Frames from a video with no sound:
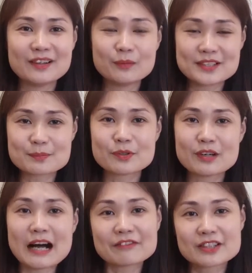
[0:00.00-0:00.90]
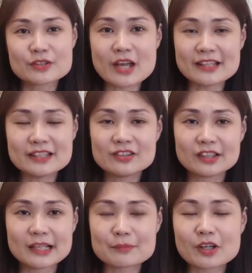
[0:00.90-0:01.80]
What's more, after you add in
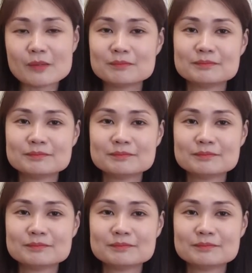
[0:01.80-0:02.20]
your laptop,